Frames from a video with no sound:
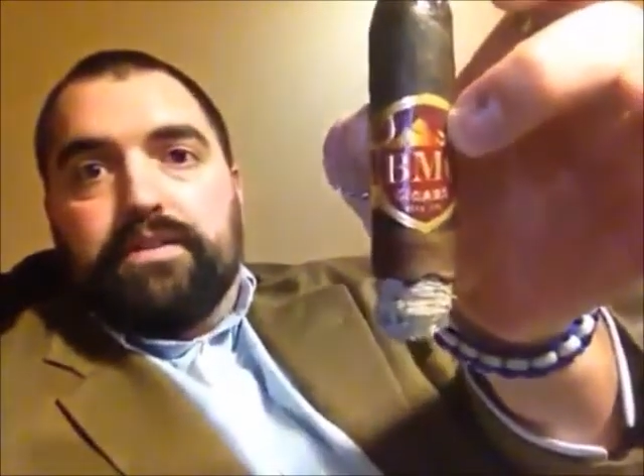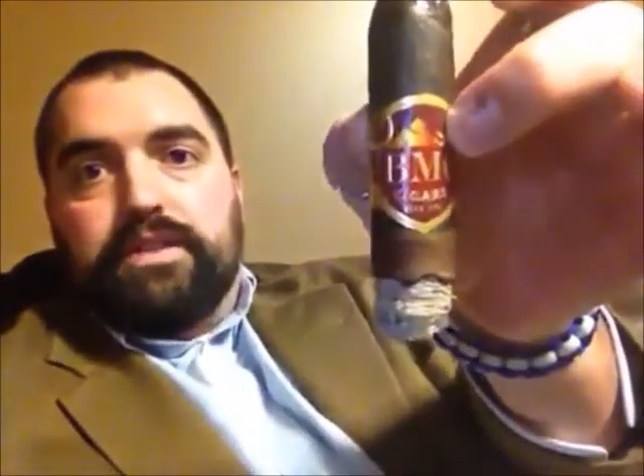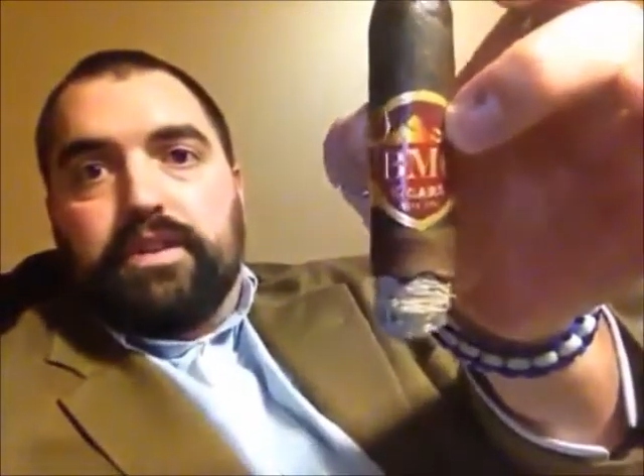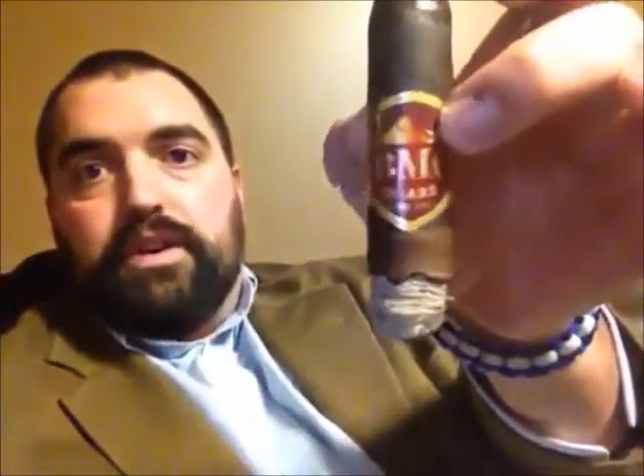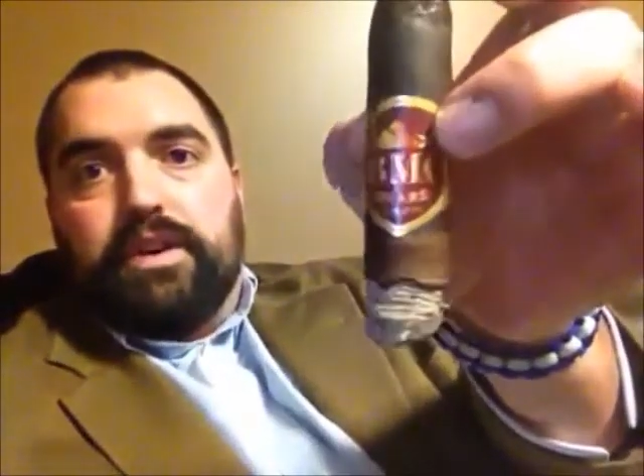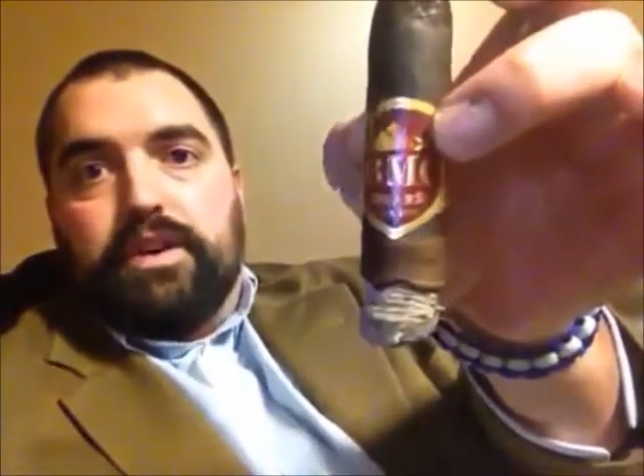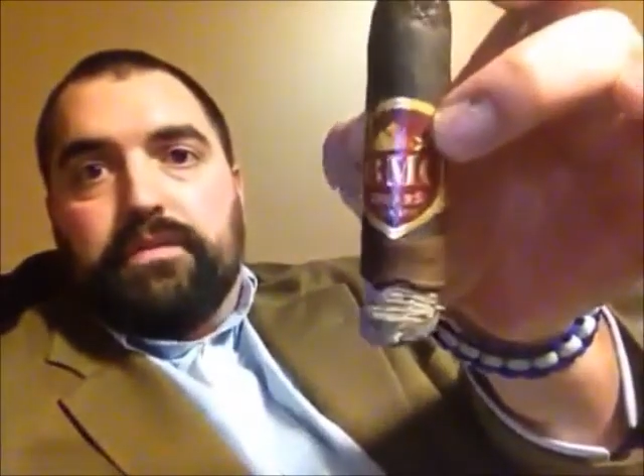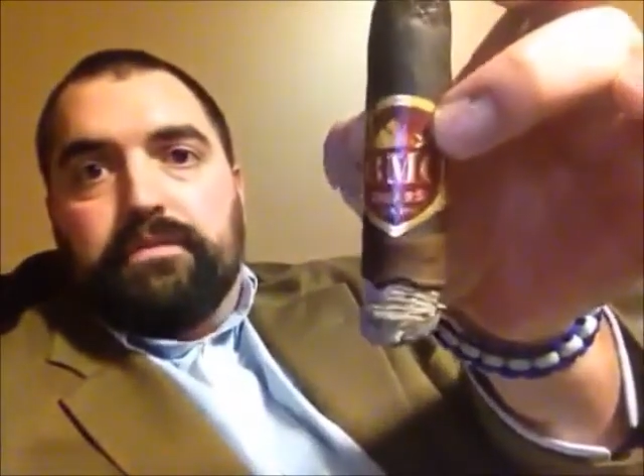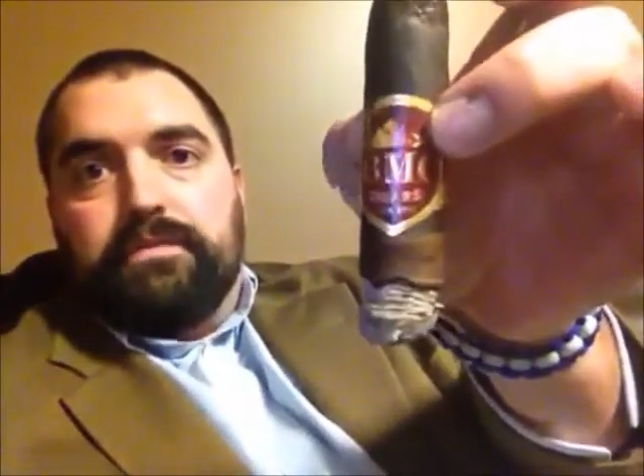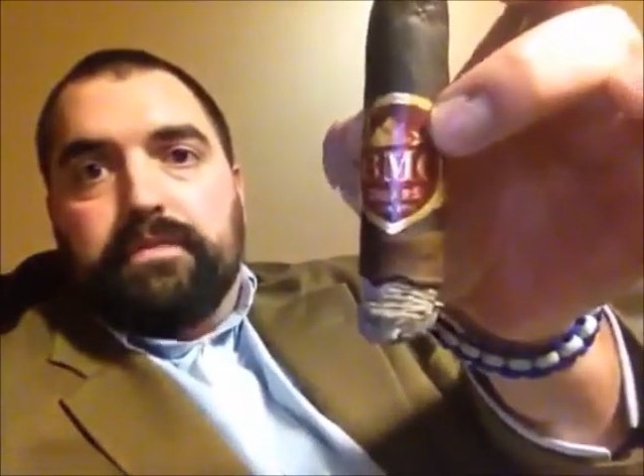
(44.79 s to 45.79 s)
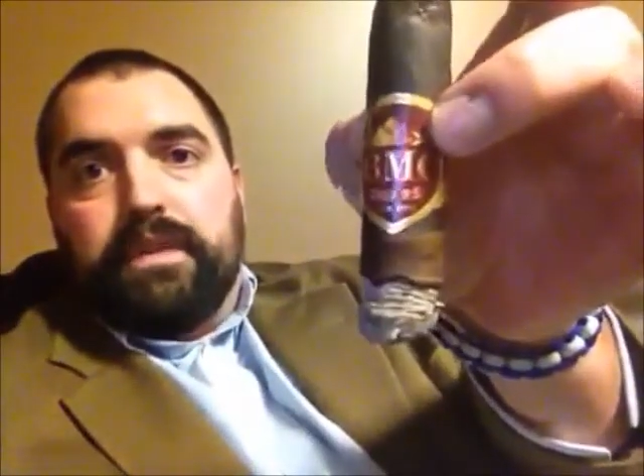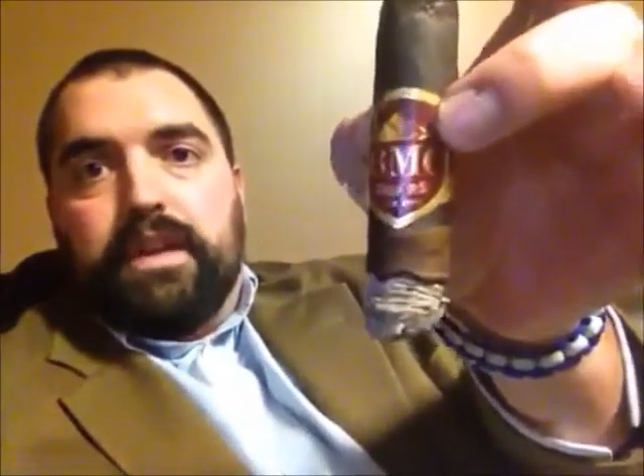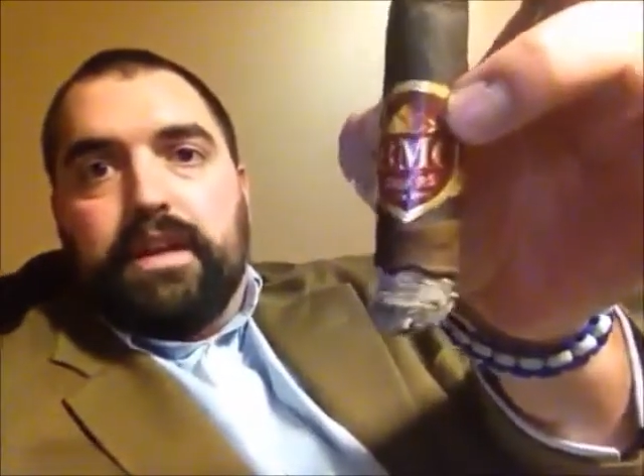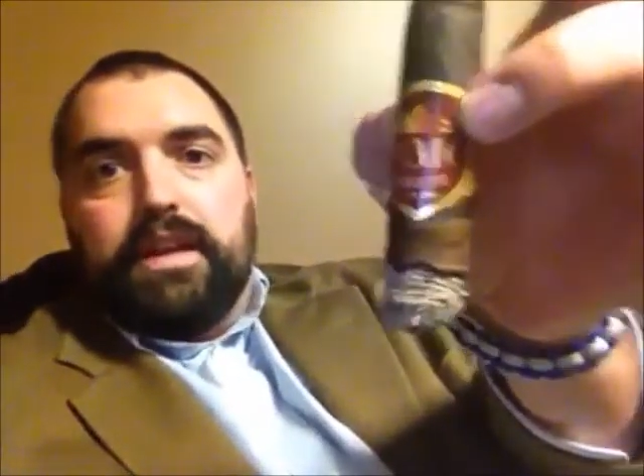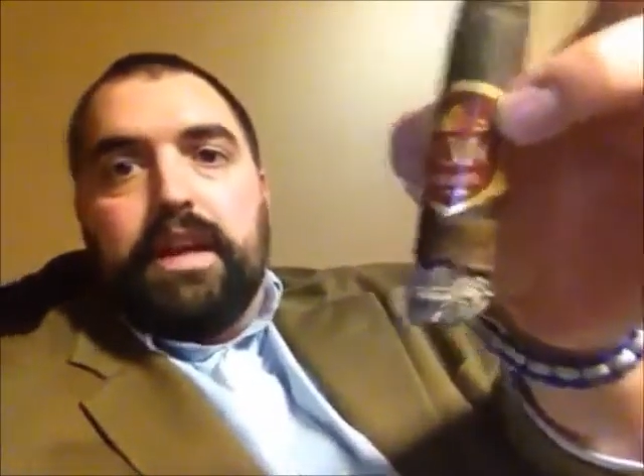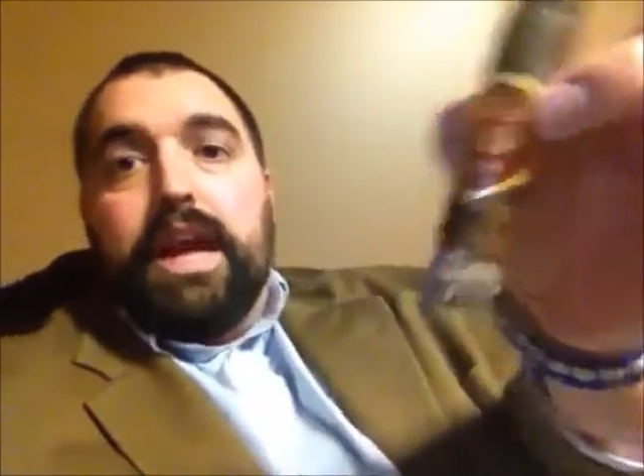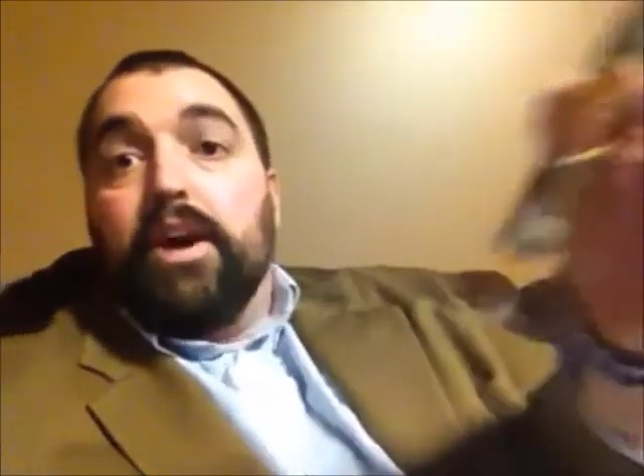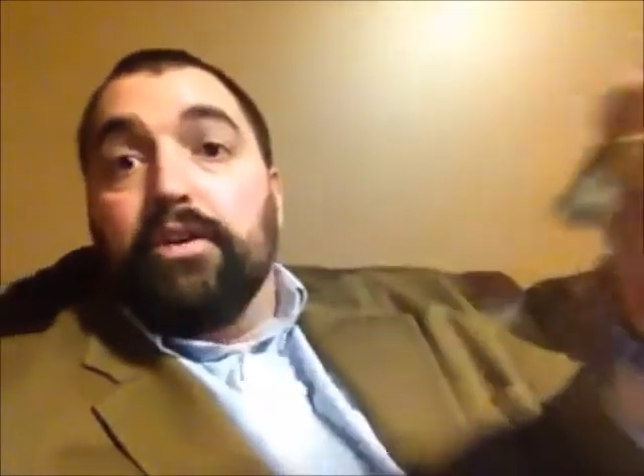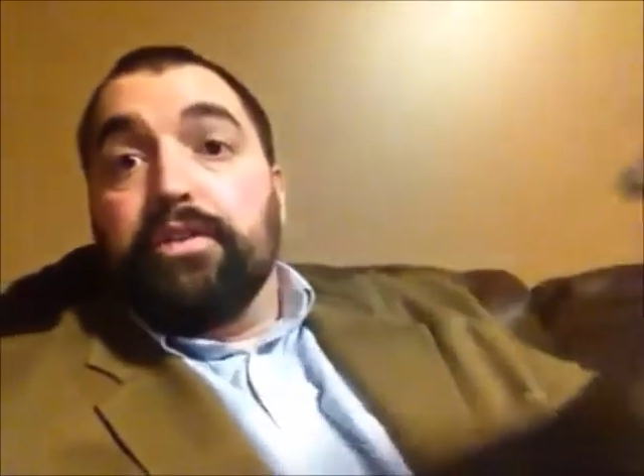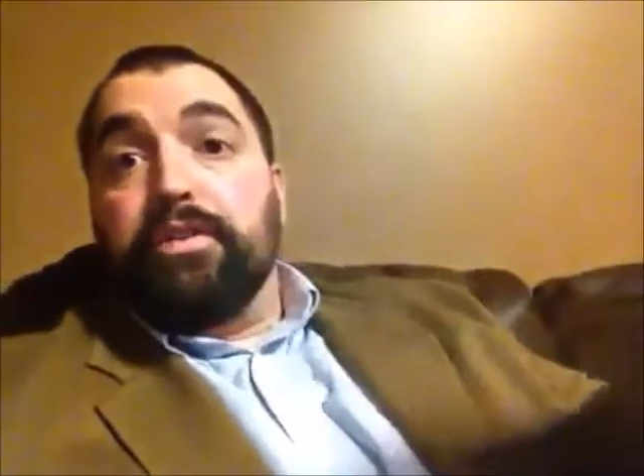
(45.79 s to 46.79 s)
cigar
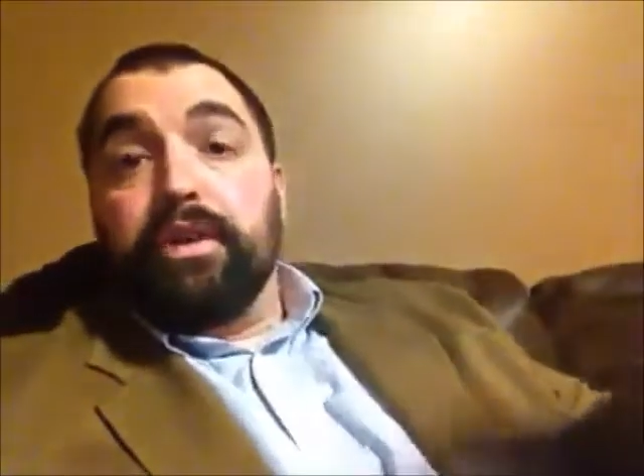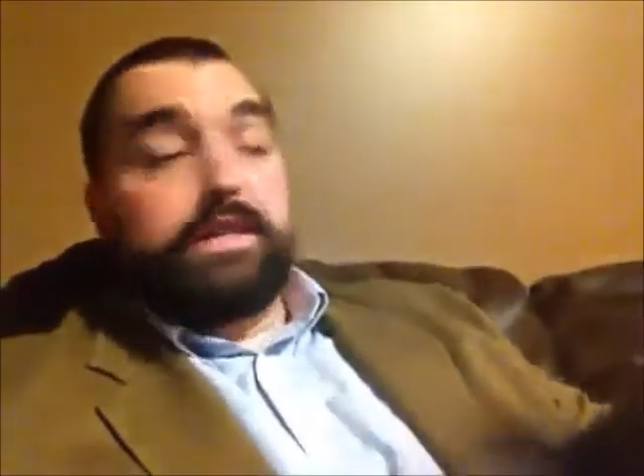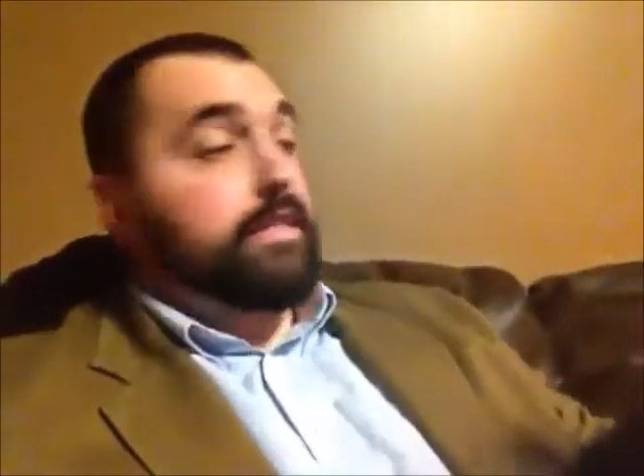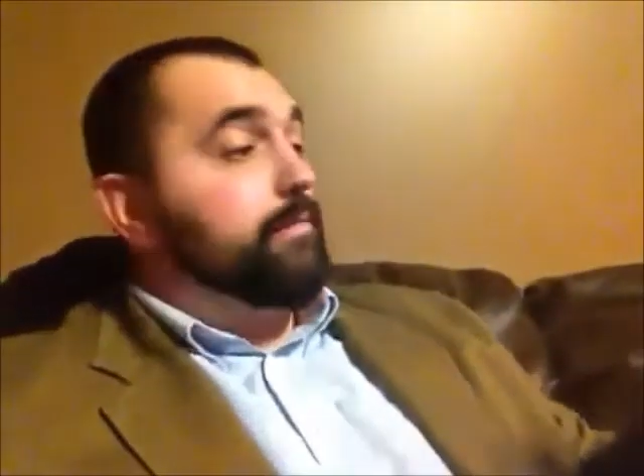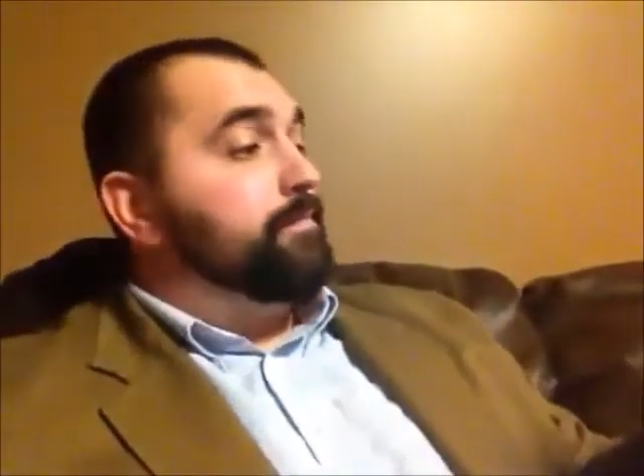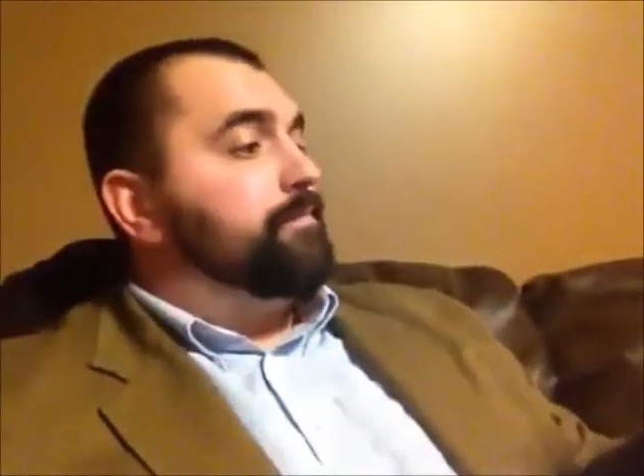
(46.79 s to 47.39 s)
El Threesome.